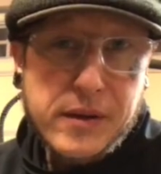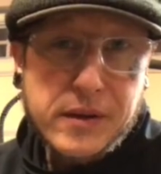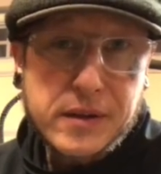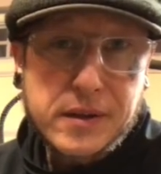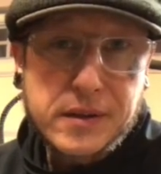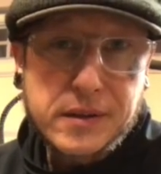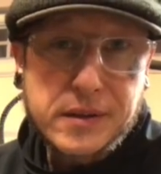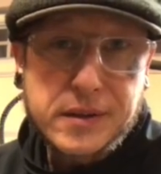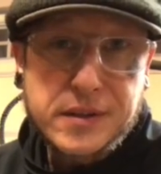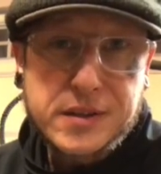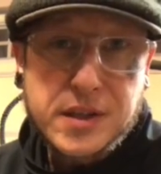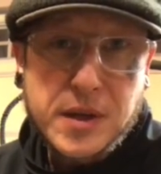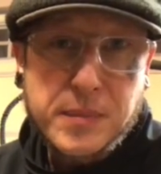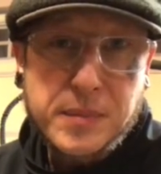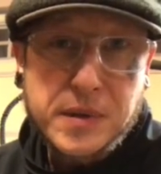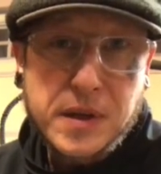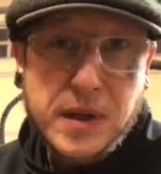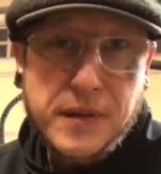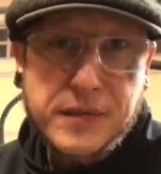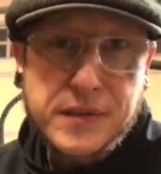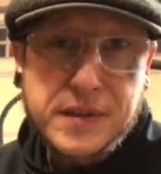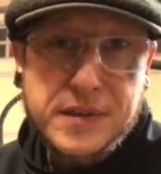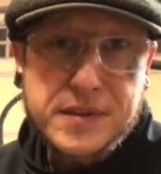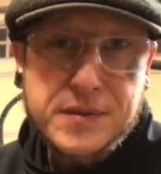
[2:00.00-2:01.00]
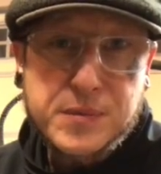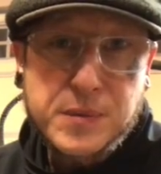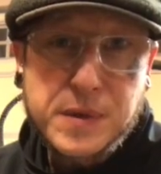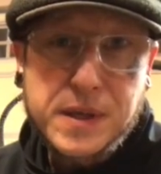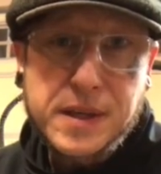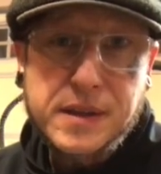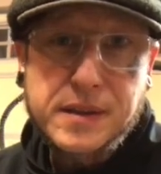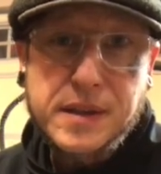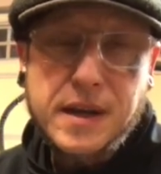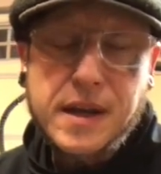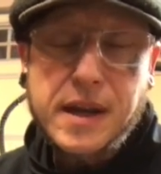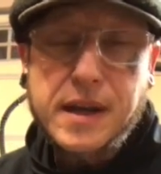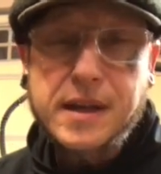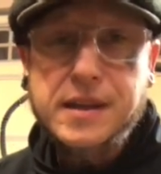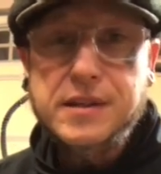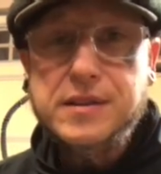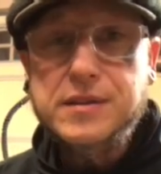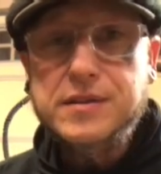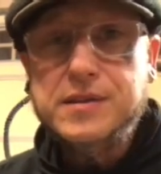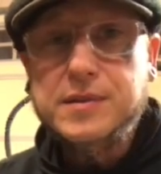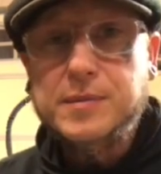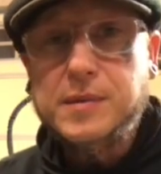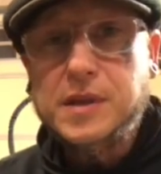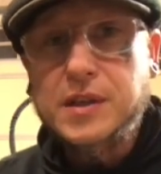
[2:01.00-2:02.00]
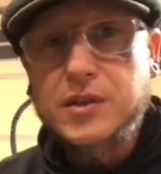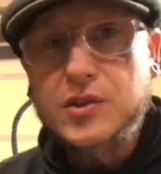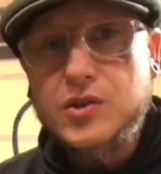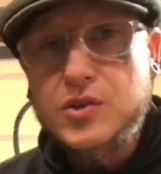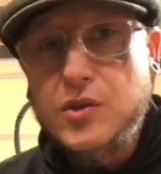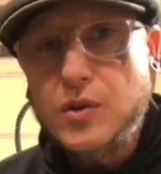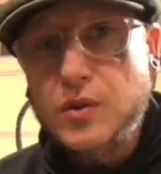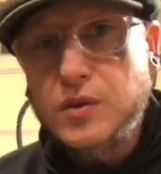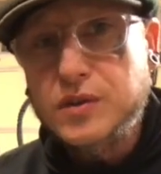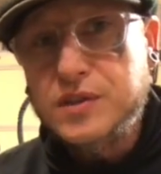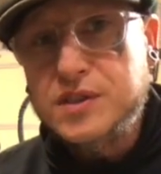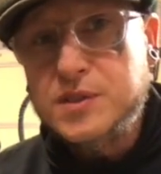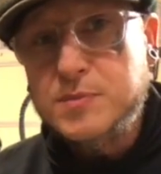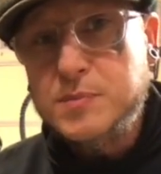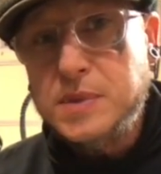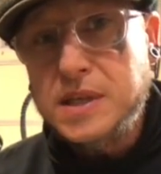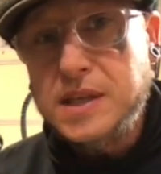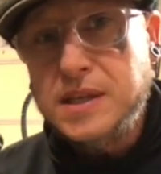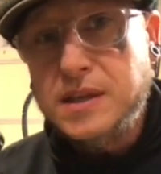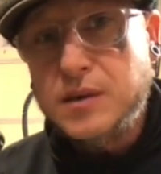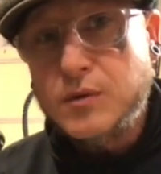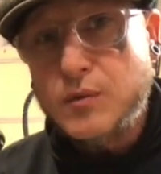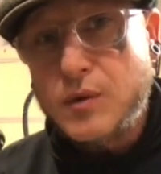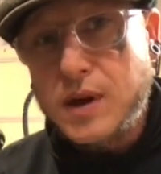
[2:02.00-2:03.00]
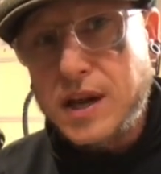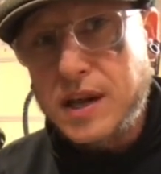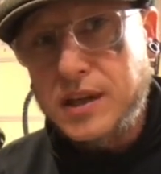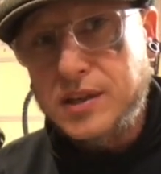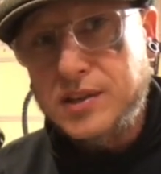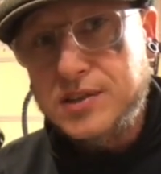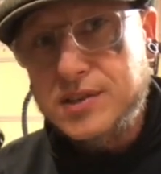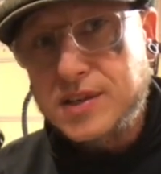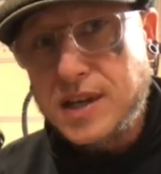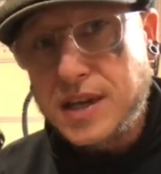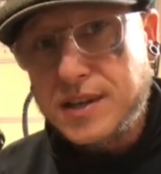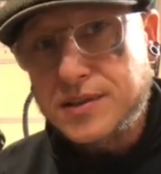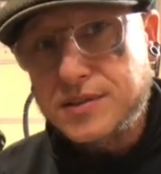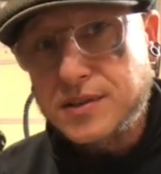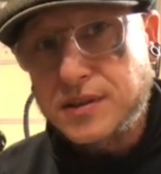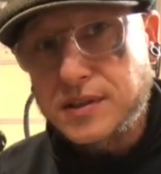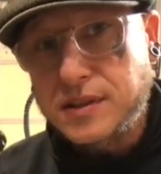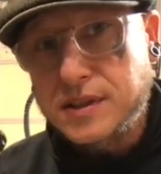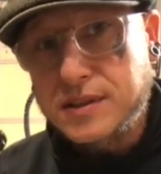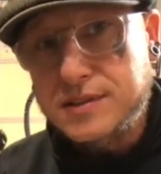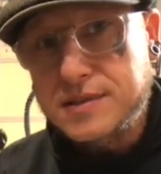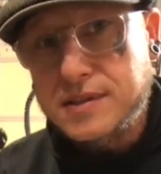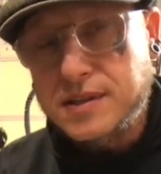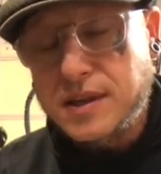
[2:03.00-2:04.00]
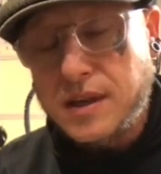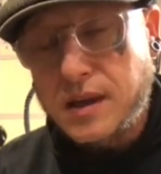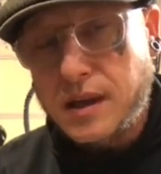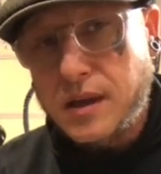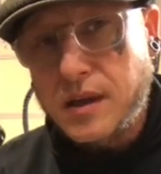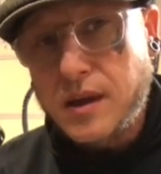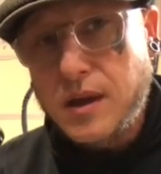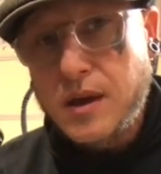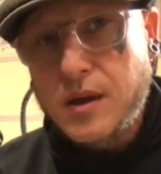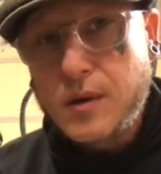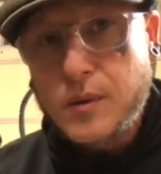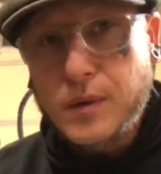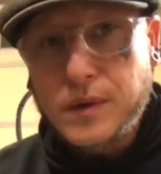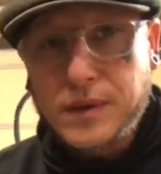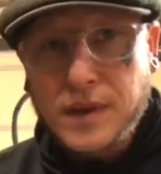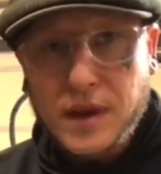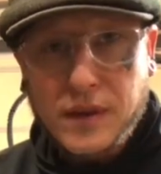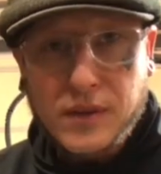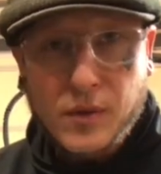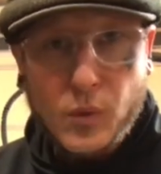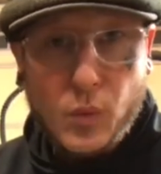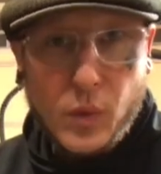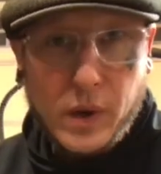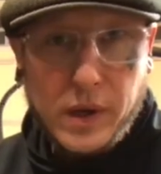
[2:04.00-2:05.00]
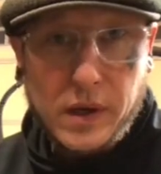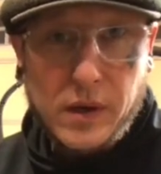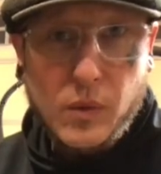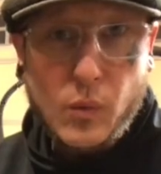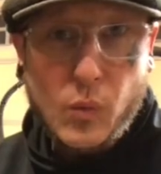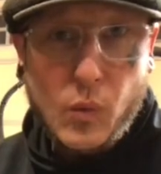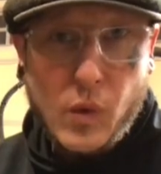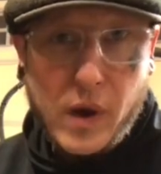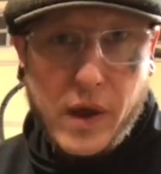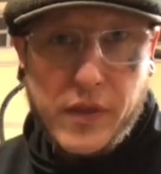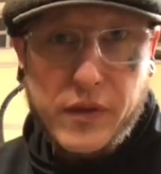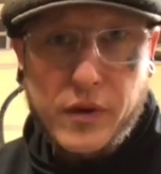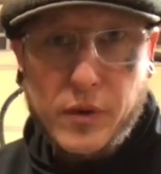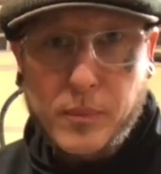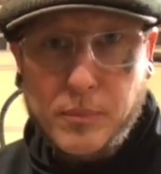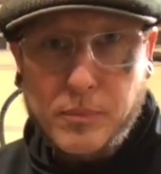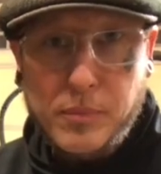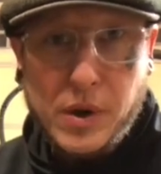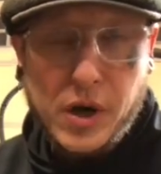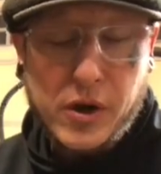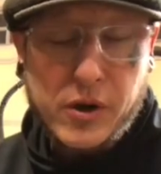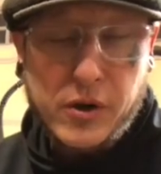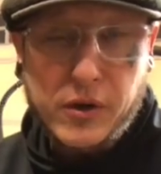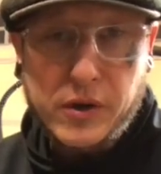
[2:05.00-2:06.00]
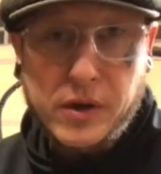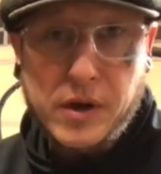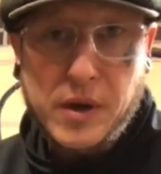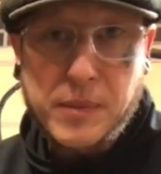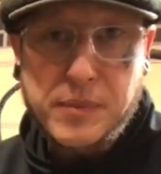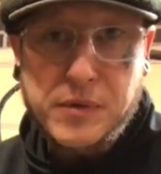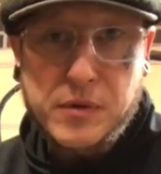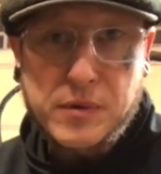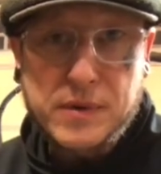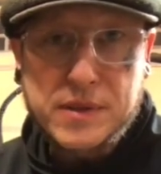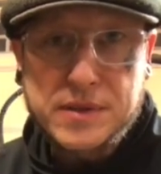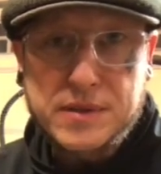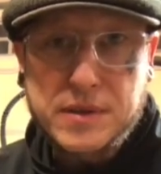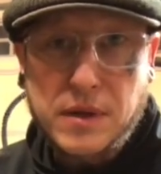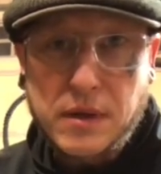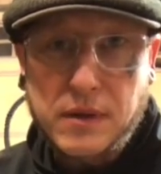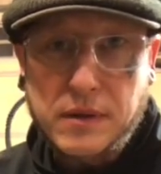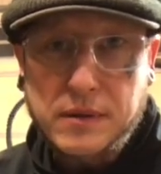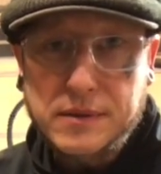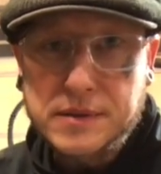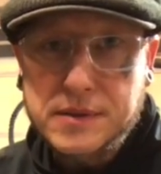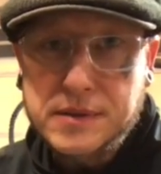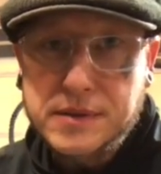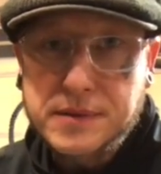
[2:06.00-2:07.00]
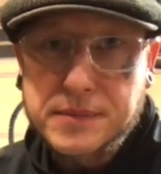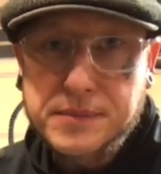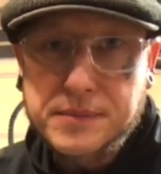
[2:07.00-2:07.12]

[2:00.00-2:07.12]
clears up enough this week that I could do some controlled speed and range tests on this thing without the wind and weather buggering up the results.